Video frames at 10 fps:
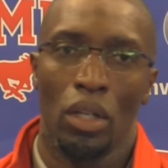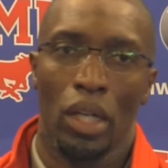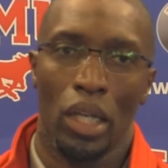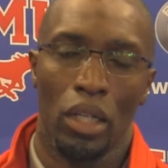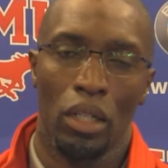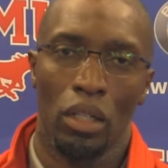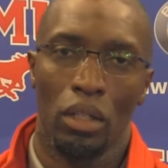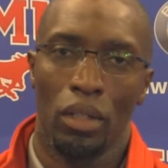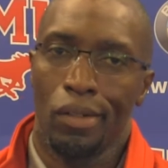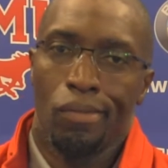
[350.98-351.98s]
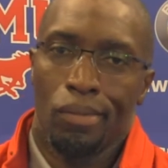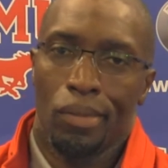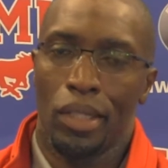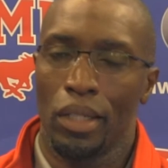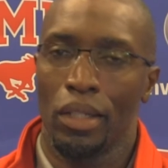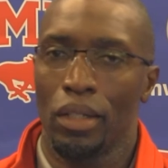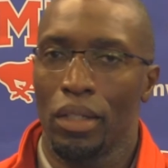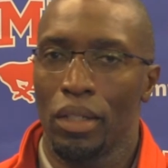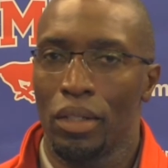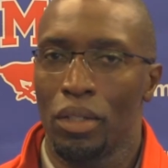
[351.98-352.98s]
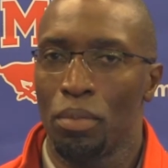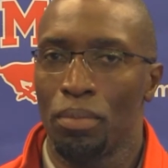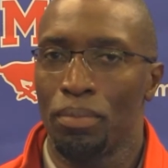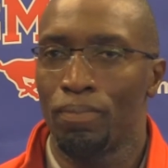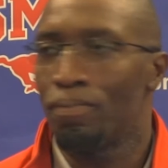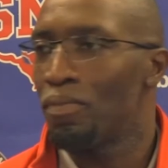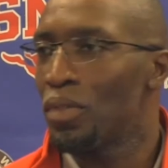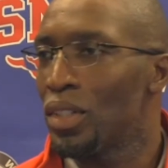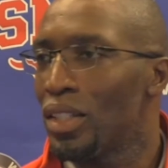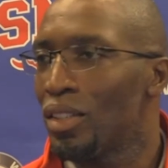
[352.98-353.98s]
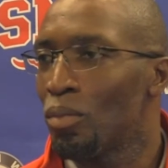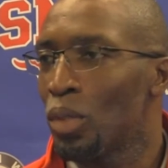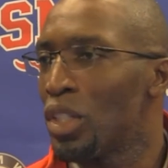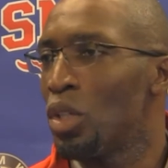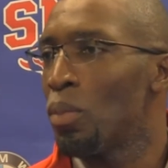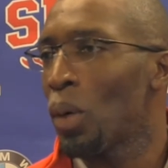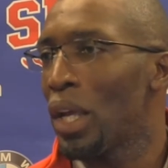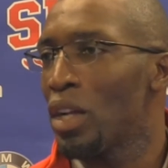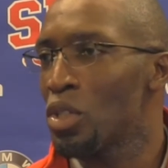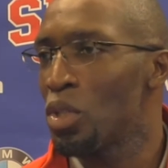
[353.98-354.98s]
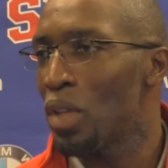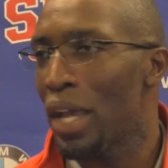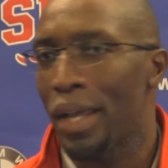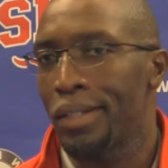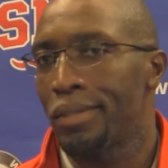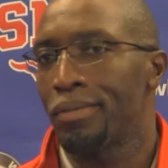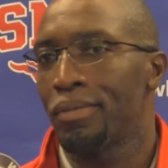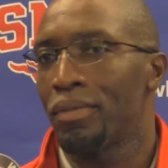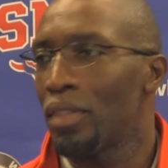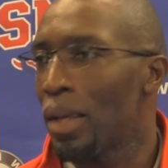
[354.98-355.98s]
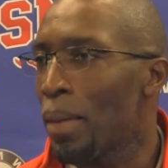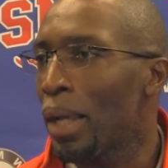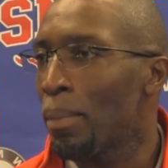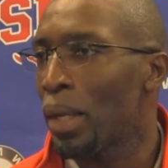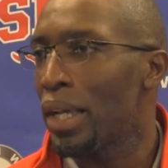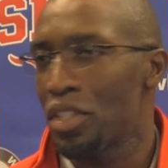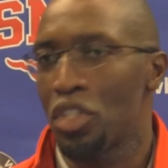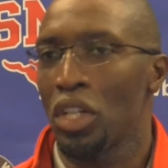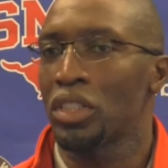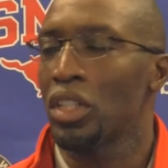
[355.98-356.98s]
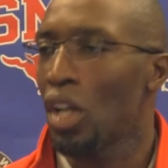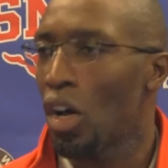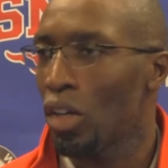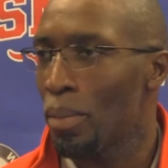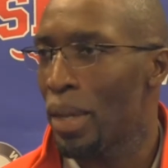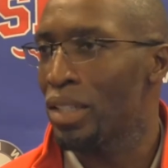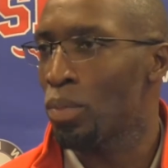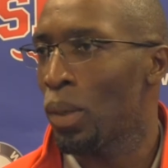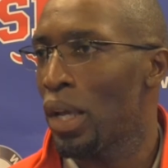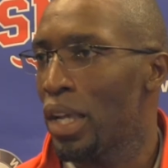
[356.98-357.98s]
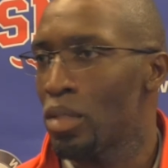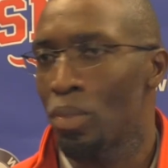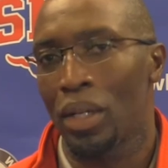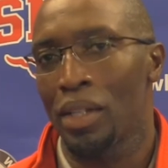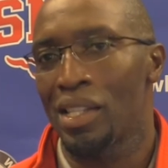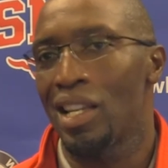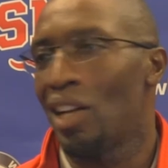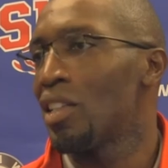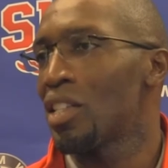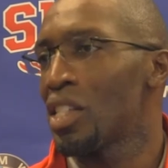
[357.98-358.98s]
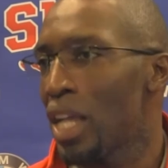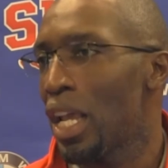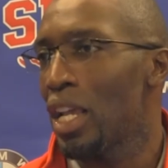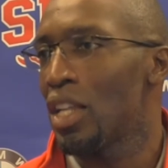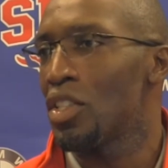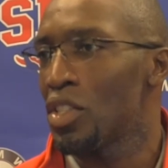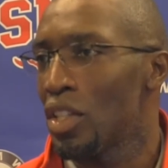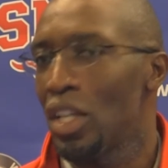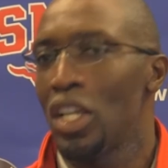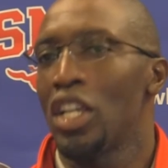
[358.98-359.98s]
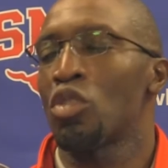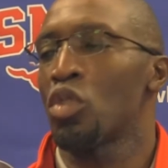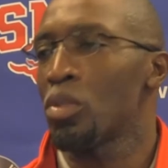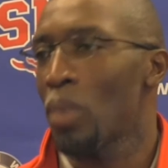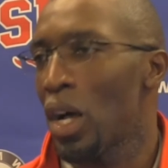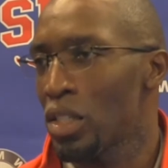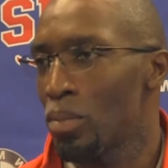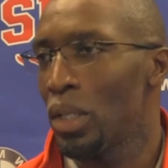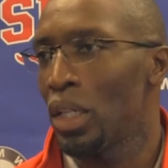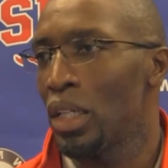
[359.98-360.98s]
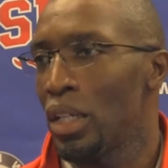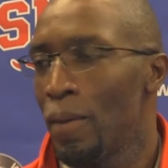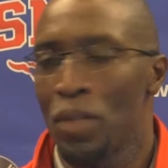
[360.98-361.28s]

And it, it, it, you when Duke players do that, they make plays. Justin Lawler makes plays because he understands his responsibility.